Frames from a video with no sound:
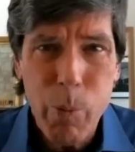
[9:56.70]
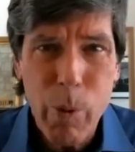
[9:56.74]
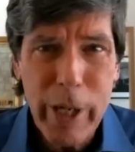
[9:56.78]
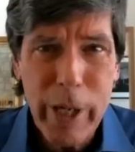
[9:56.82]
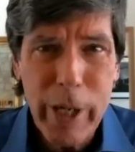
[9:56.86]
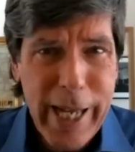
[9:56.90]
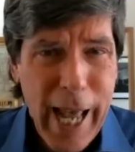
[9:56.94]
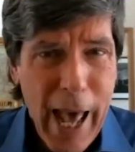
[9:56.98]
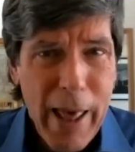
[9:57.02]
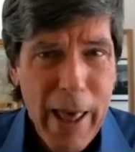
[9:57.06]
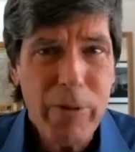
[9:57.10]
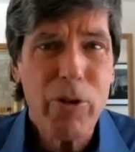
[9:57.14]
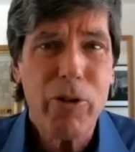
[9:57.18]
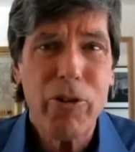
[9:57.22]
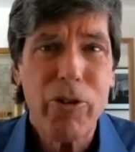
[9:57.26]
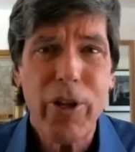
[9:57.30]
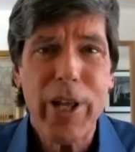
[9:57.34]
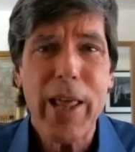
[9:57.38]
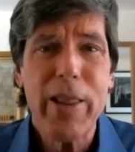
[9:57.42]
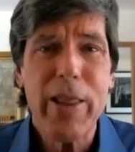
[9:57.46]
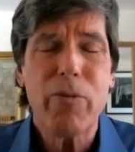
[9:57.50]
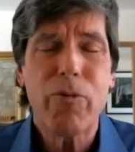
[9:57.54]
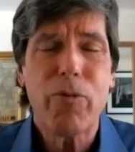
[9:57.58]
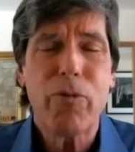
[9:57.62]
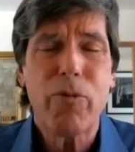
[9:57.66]
gathered
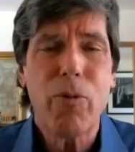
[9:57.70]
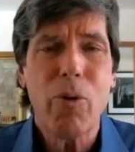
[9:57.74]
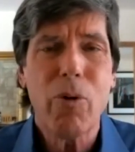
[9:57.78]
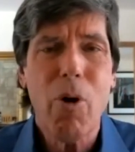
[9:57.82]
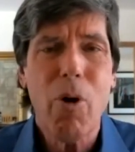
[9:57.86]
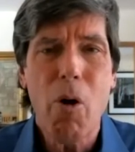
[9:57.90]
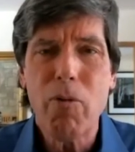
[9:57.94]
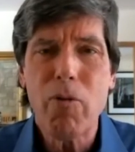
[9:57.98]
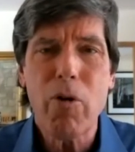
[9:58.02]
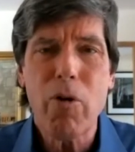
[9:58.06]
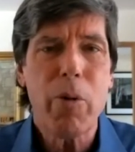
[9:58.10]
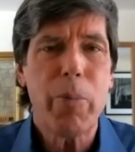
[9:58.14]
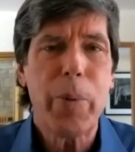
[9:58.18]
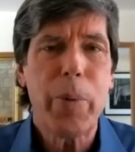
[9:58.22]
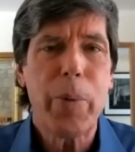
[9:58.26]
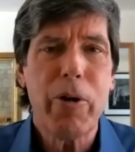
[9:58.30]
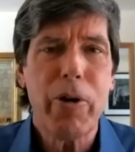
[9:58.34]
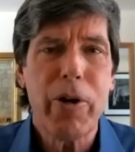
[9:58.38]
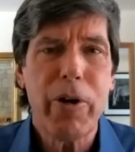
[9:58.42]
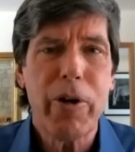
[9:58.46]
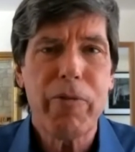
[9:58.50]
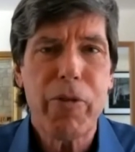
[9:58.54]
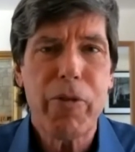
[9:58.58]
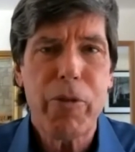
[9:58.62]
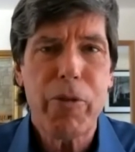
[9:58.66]
together for over a
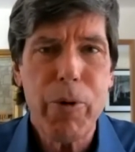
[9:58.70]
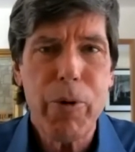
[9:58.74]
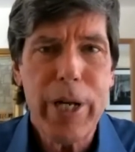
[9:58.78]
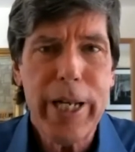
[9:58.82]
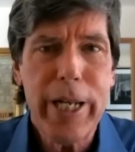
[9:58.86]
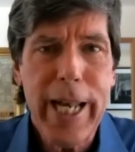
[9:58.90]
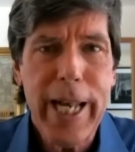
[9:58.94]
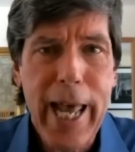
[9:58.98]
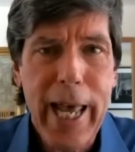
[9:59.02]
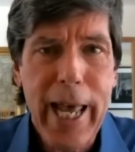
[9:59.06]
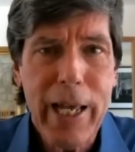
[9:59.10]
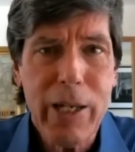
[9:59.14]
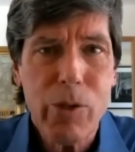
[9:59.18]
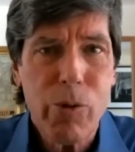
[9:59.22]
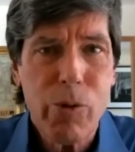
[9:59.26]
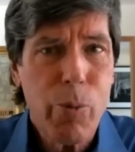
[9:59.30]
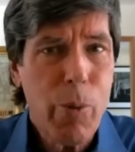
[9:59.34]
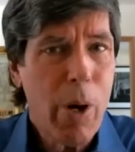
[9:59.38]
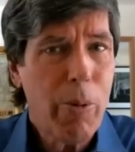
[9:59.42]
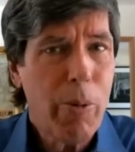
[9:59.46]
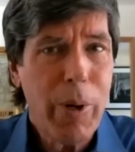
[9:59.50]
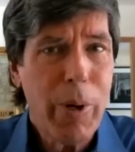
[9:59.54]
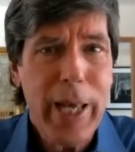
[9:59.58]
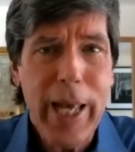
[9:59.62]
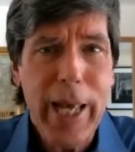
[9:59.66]
period of 3 days,
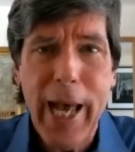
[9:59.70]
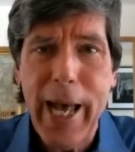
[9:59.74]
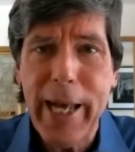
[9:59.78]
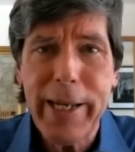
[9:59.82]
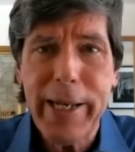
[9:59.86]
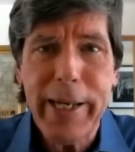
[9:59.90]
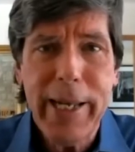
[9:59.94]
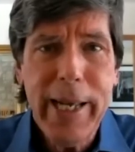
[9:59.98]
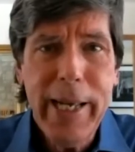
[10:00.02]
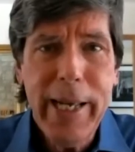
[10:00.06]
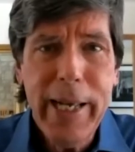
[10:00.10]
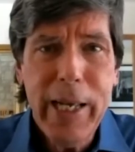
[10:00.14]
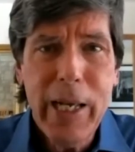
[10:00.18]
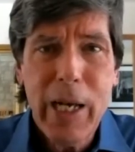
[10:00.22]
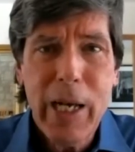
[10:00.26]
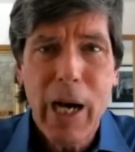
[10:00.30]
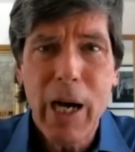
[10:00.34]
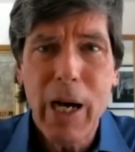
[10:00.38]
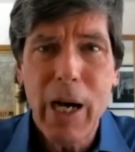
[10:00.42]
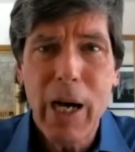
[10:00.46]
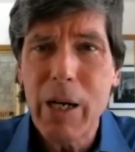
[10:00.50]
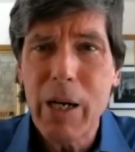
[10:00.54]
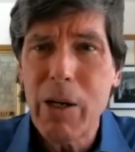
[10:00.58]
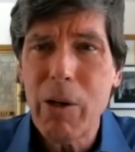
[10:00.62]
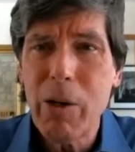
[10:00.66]
where we had
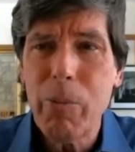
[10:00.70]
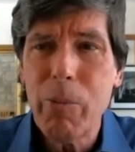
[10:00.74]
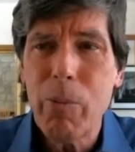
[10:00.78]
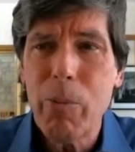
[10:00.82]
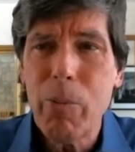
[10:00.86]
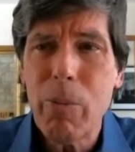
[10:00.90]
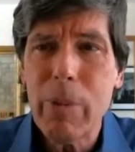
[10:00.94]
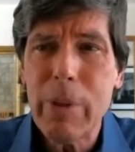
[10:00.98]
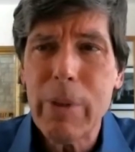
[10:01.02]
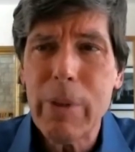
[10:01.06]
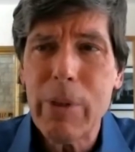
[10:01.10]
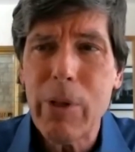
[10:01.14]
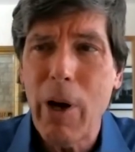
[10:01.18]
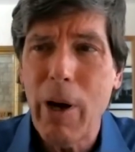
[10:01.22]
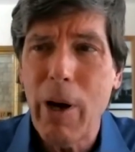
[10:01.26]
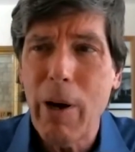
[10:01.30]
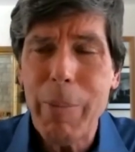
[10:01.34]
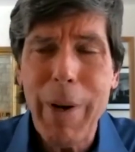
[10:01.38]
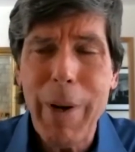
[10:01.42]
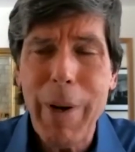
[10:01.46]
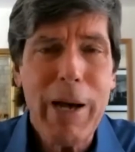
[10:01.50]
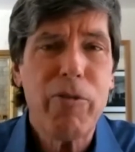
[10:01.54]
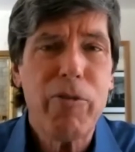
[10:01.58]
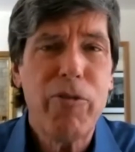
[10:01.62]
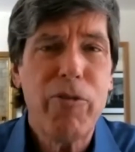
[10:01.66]

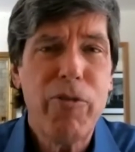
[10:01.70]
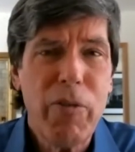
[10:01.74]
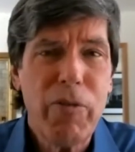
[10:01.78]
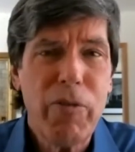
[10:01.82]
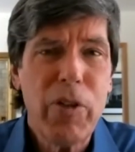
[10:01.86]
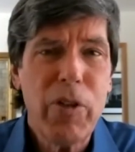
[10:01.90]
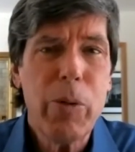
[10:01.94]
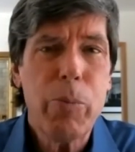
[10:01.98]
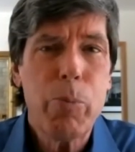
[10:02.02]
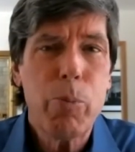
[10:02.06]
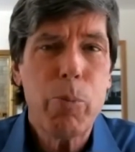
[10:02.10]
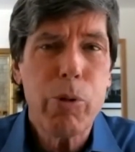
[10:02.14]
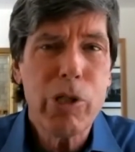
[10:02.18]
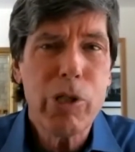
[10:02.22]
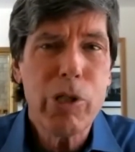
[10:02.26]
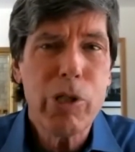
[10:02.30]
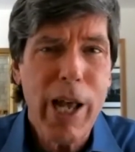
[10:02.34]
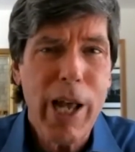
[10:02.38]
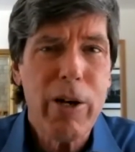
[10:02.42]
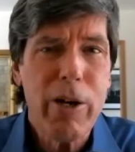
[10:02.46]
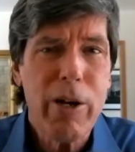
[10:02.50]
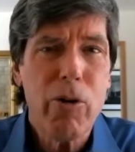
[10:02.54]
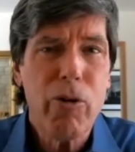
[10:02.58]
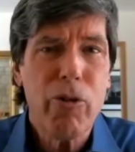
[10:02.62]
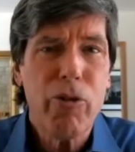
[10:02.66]
about 50
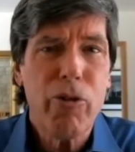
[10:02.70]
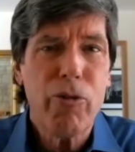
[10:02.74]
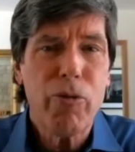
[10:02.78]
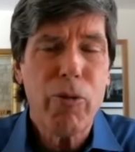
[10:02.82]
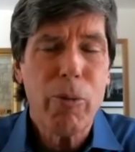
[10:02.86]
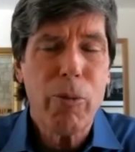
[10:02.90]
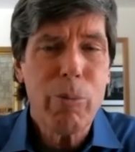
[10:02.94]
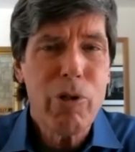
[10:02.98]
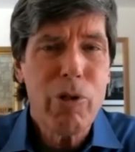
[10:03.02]
presenters from